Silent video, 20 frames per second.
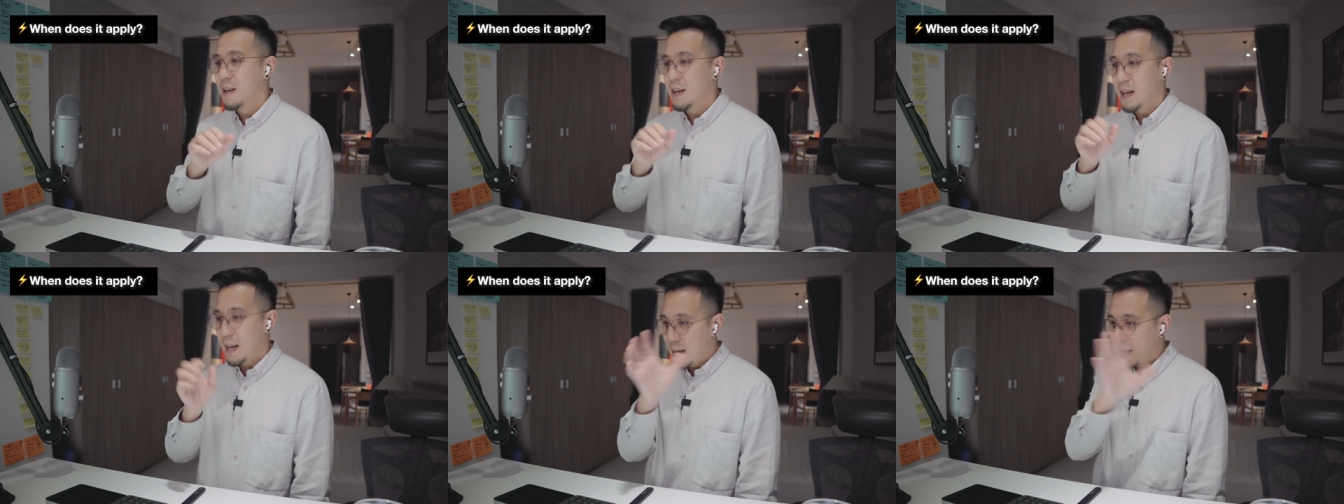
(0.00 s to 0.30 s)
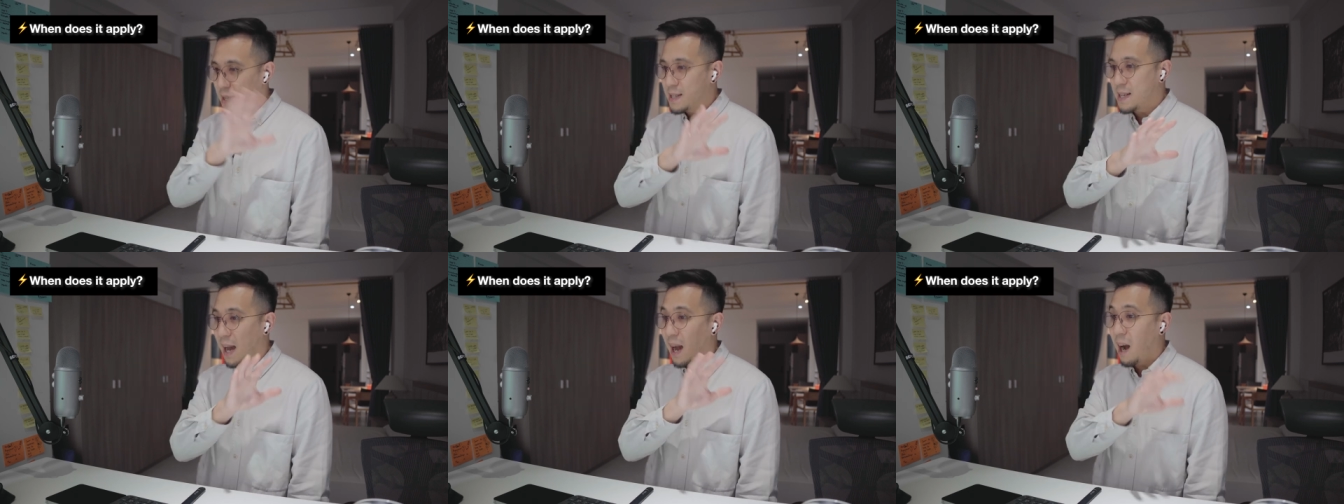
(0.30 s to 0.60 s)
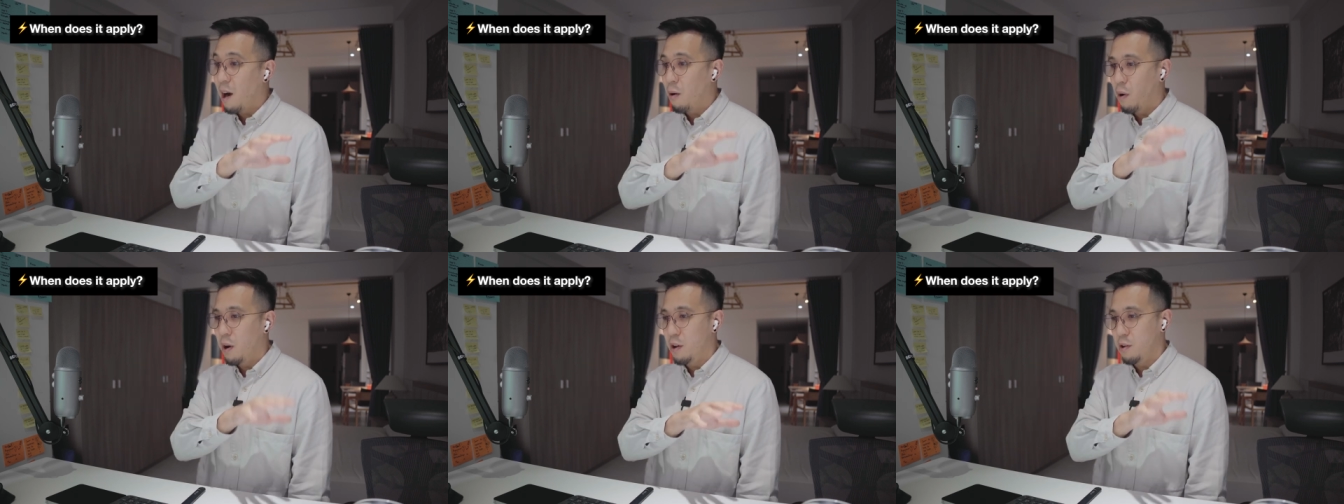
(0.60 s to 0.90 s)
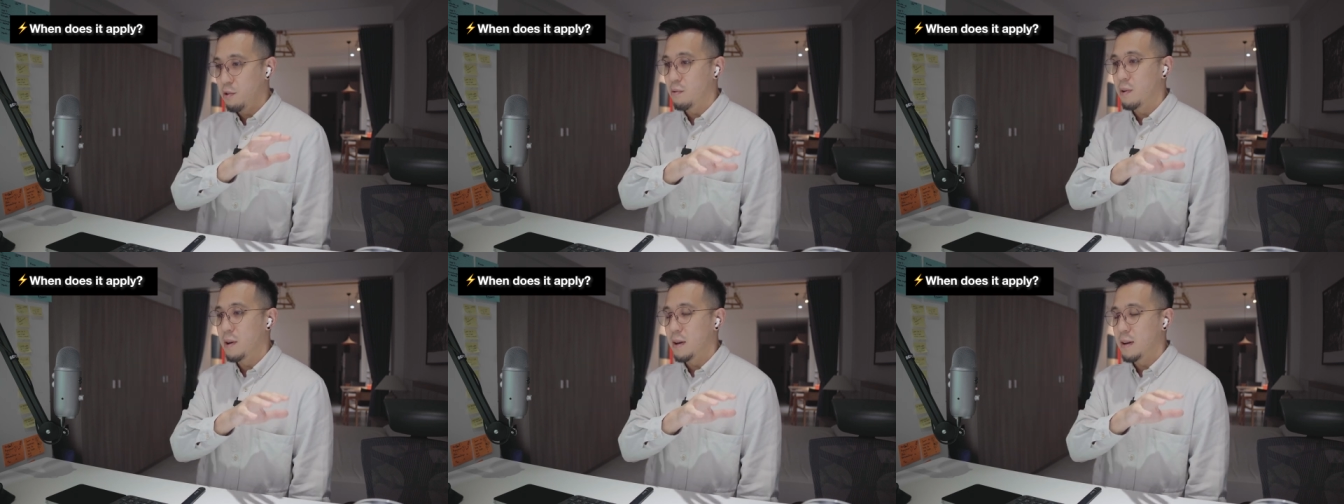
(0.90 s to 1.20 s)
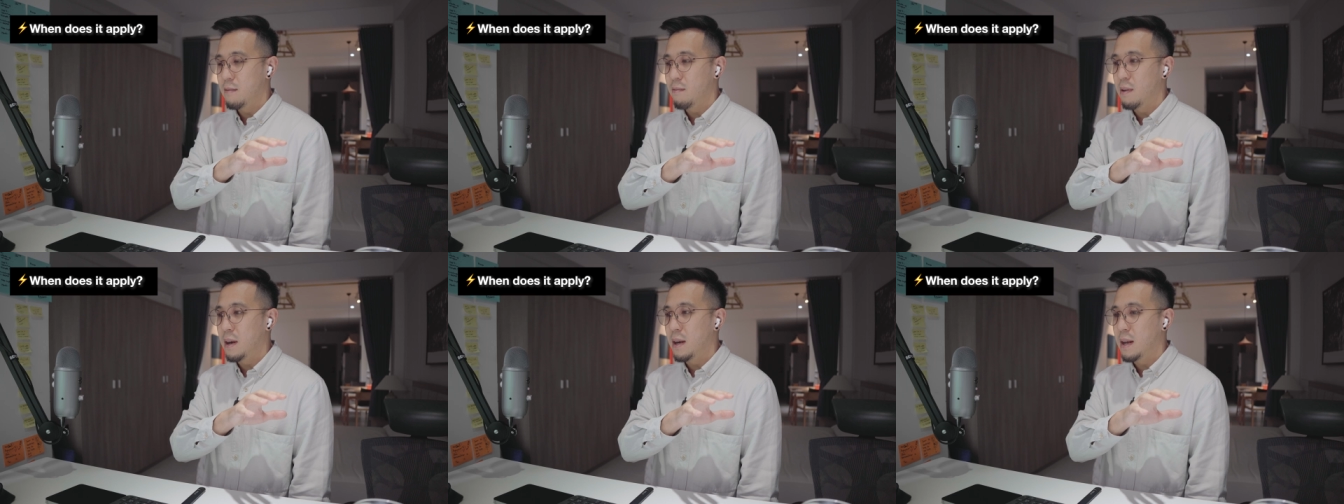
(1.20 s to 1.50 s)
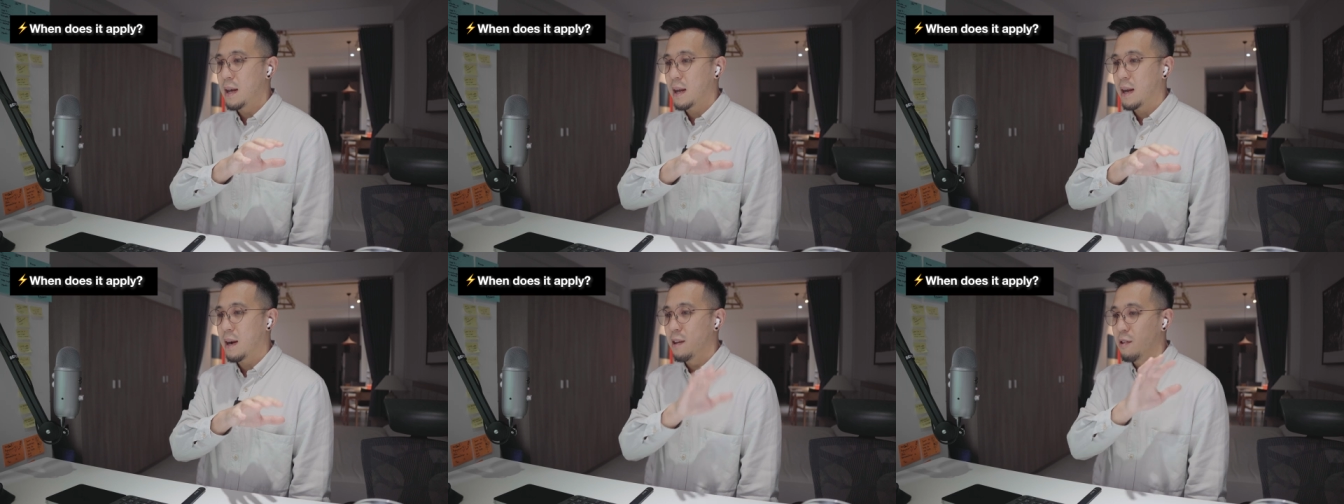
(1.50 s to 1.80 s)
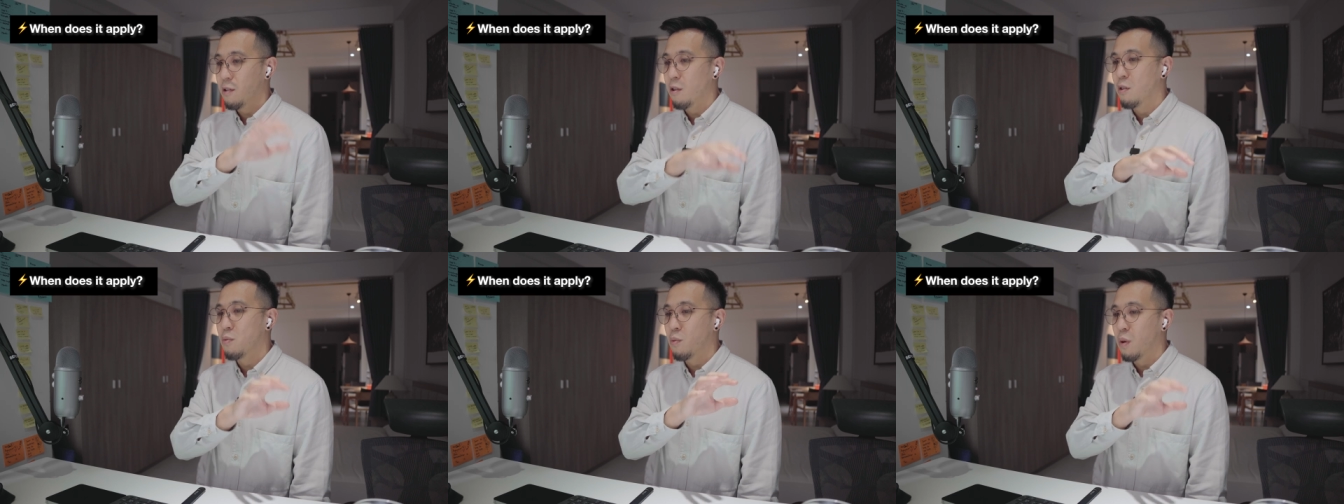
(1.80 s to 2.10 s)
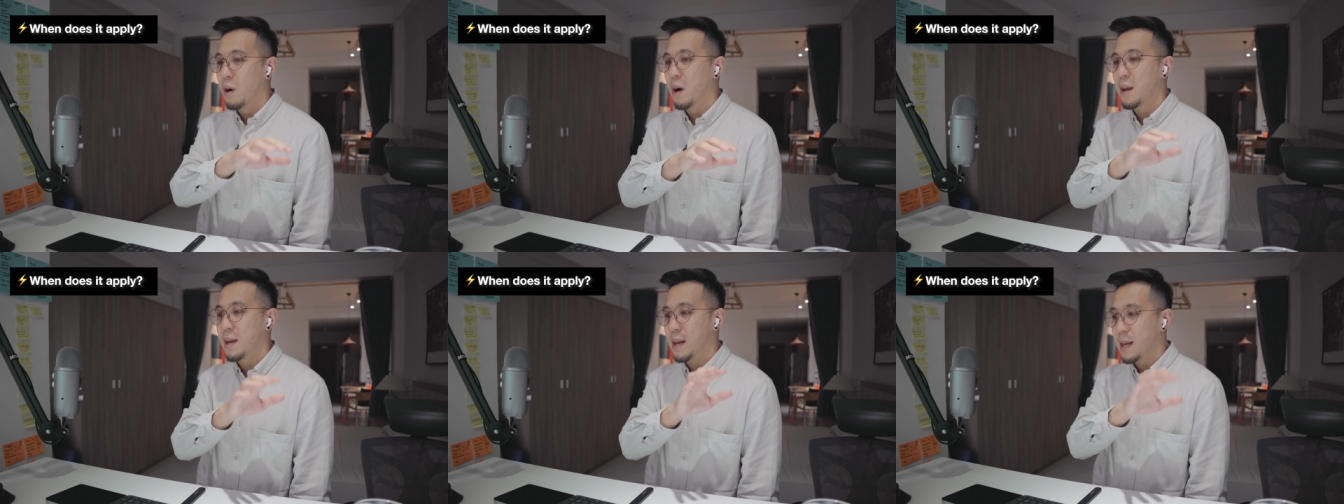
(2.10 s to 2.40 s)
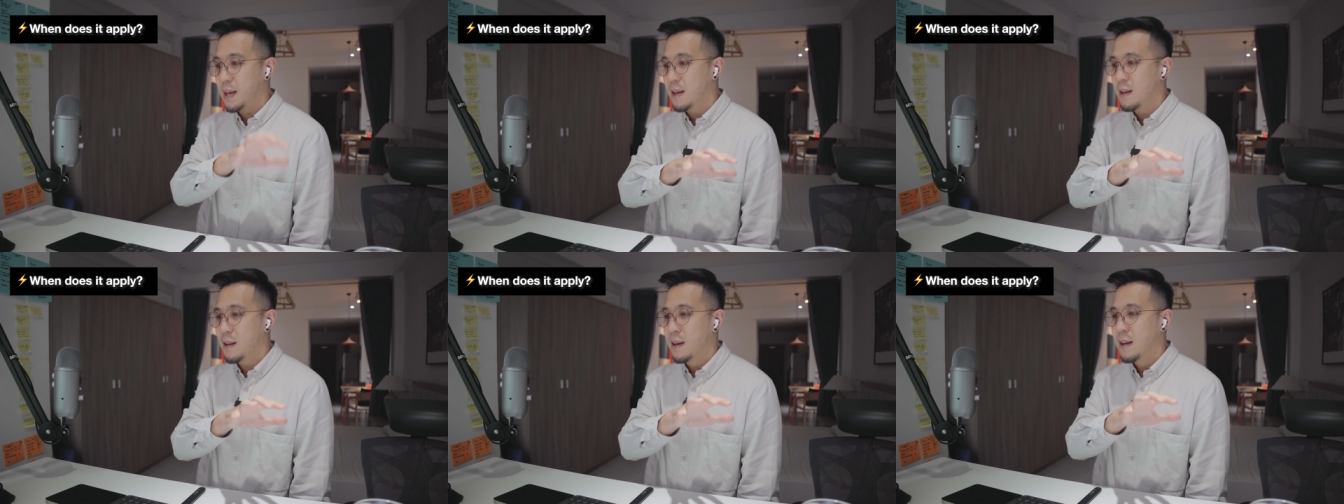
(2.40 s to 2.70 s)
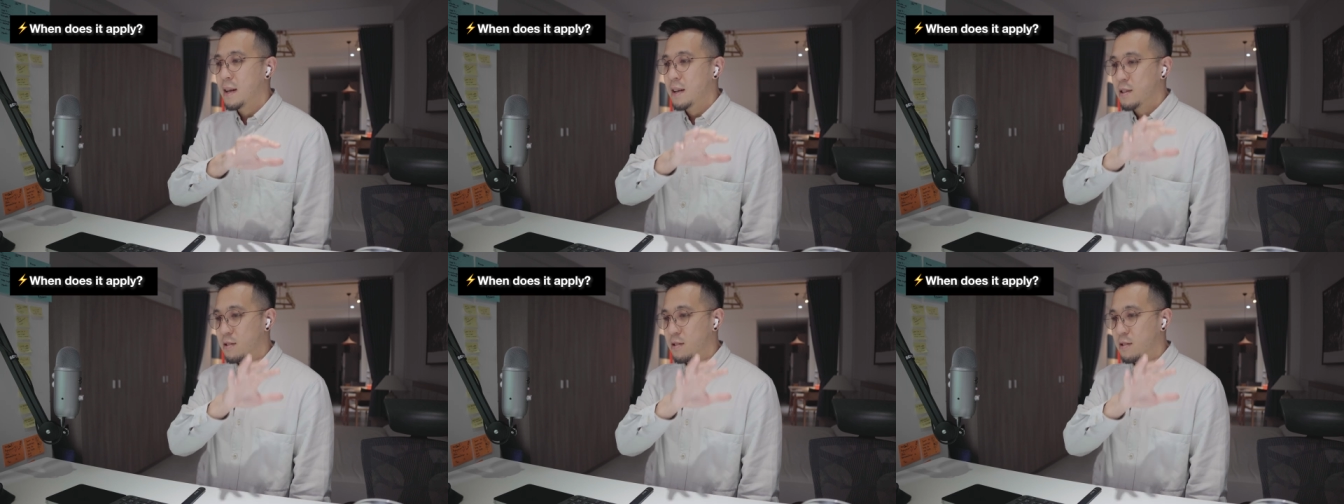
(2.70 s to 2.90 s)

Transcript: here's how I do it, right? Like, I know what I need,